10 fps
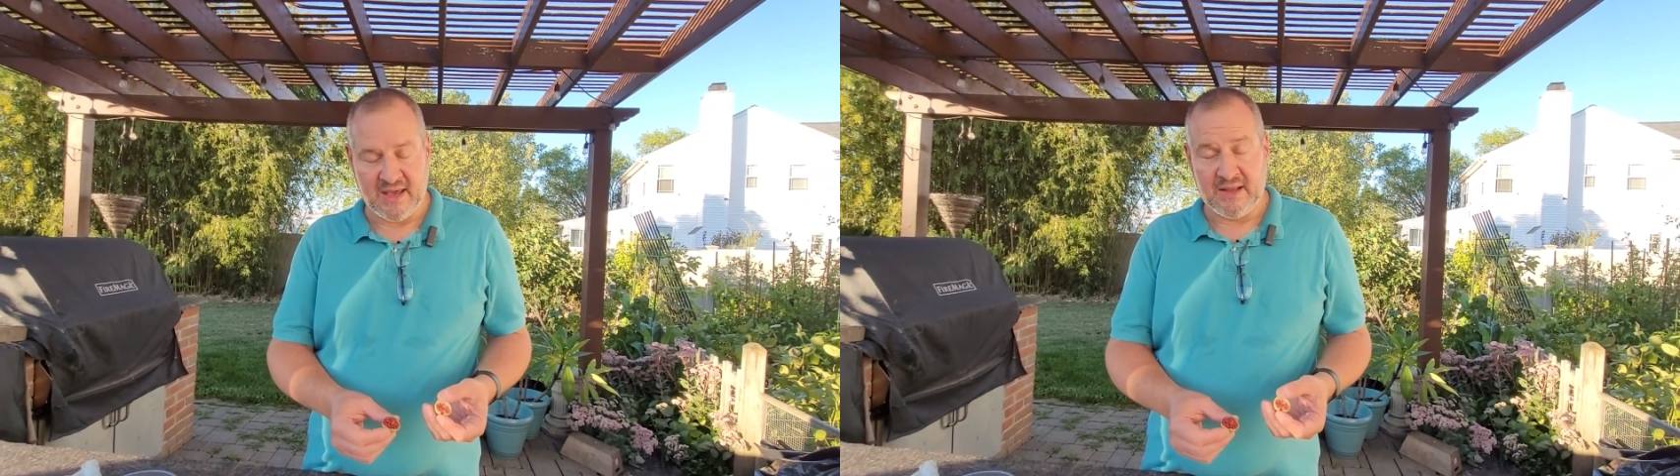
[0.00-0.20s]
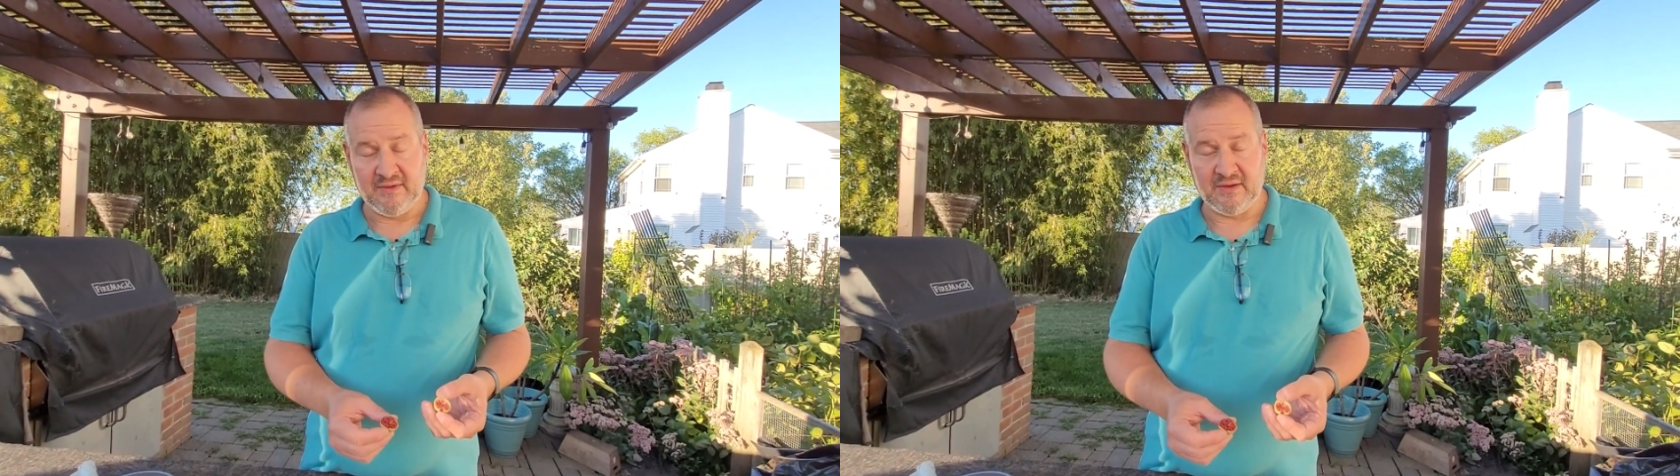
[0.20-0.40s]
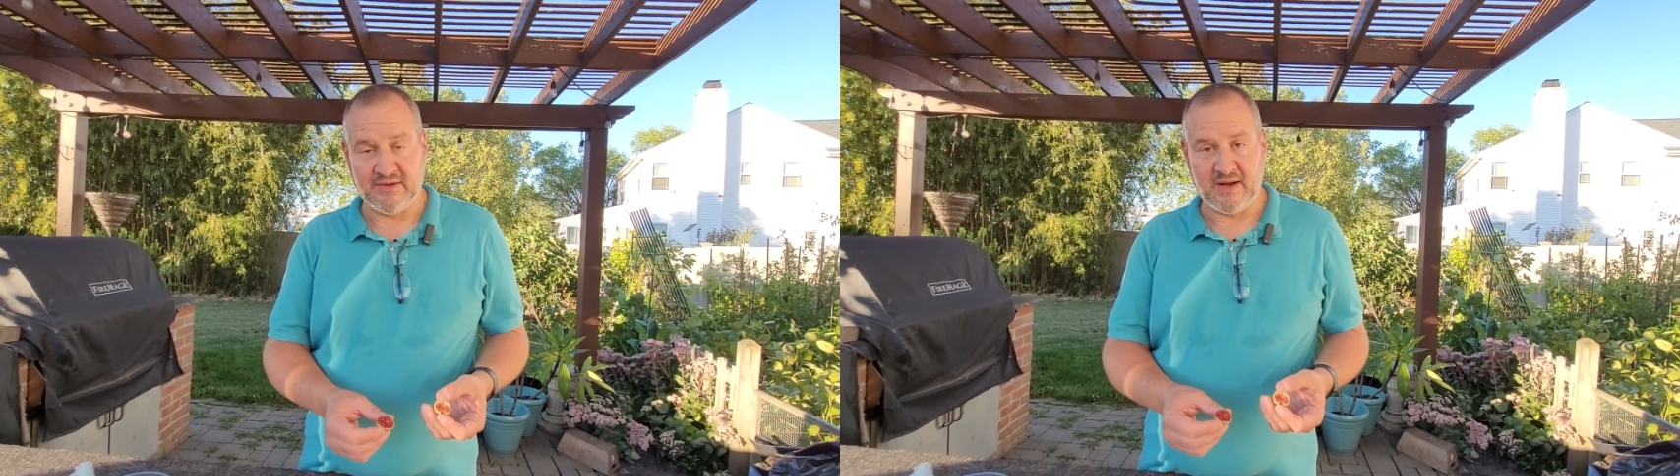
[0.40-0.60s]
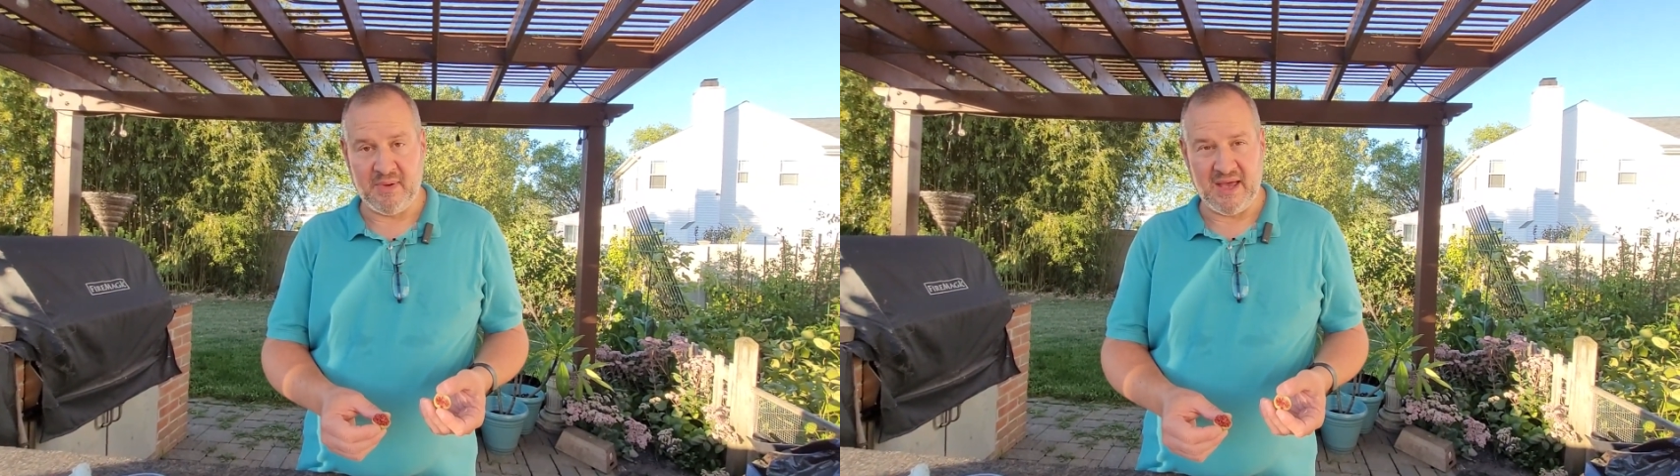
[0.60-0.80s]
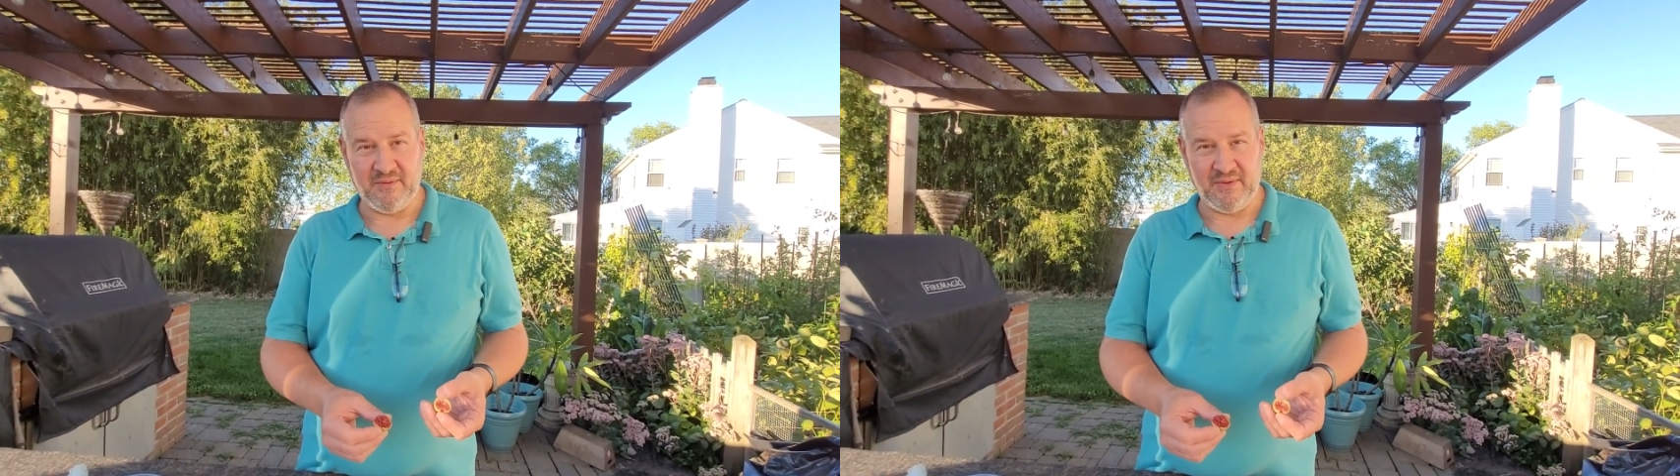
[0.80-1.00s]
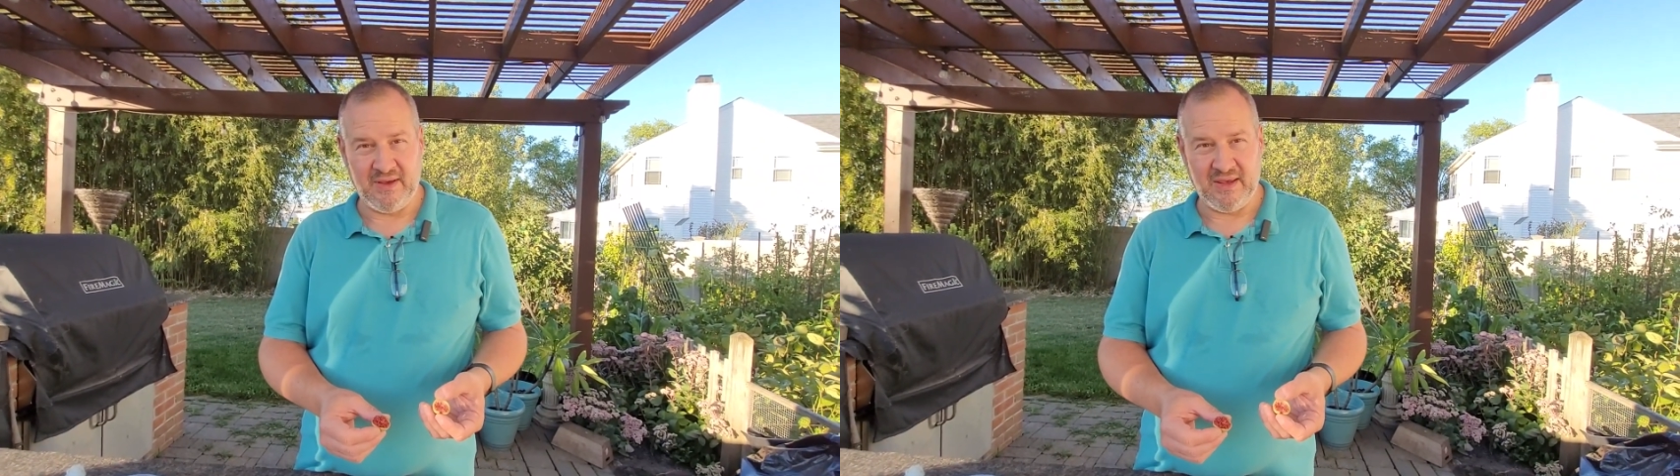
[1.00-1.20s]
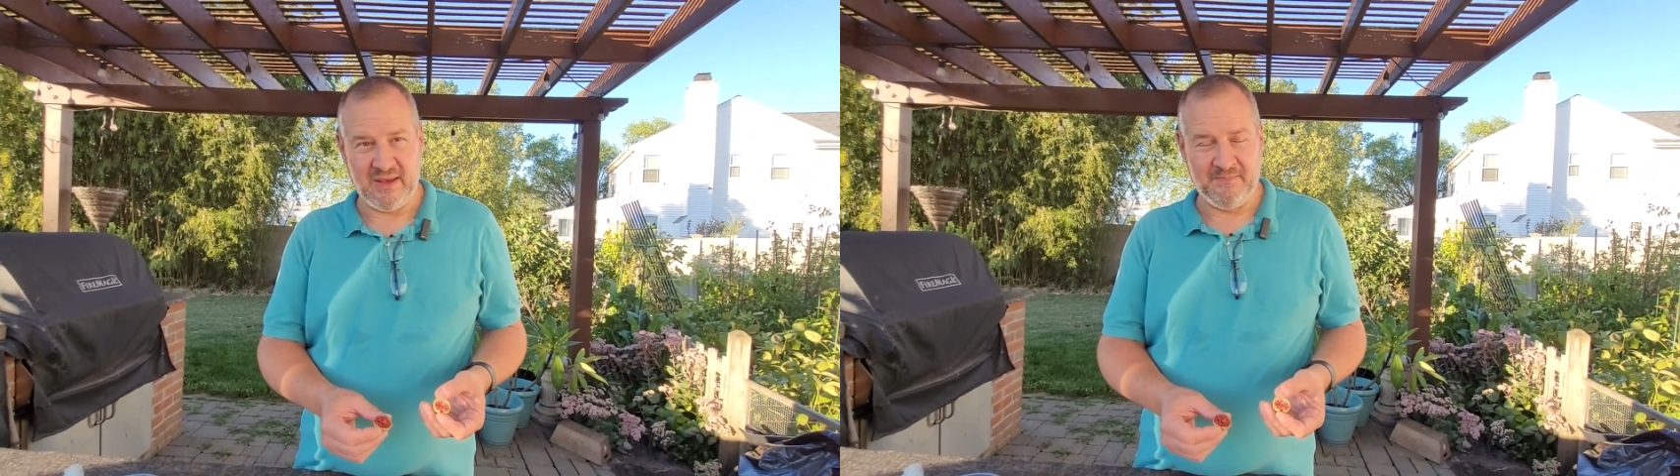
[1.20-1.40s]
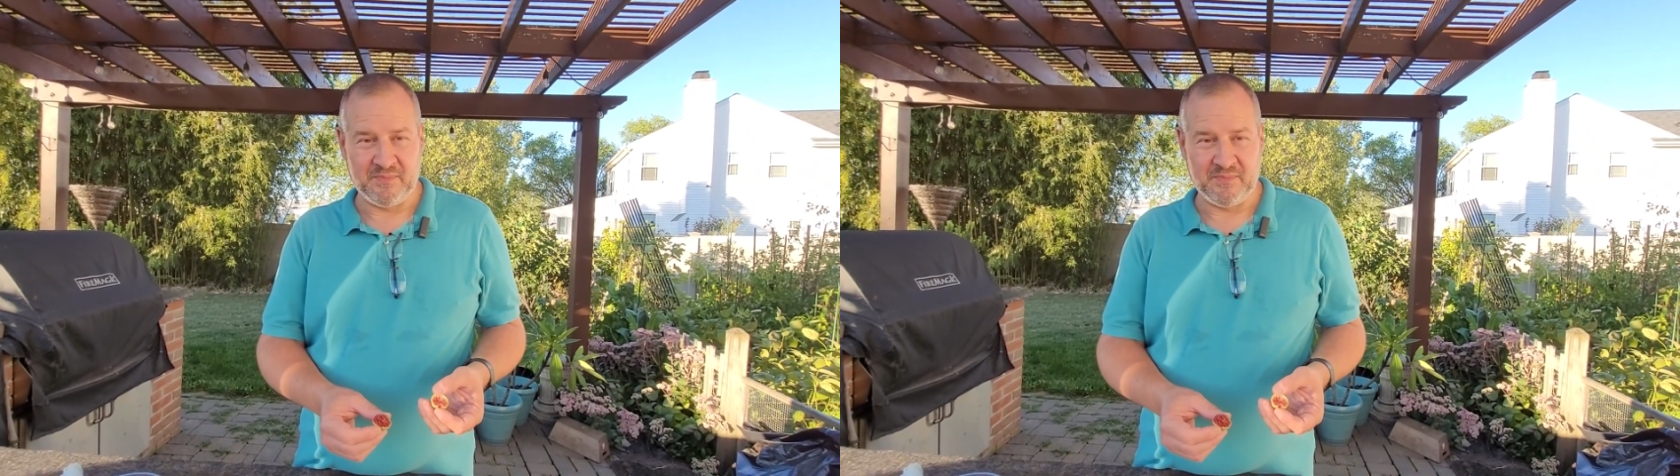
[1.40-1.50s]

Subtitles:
it's still not a bad fig,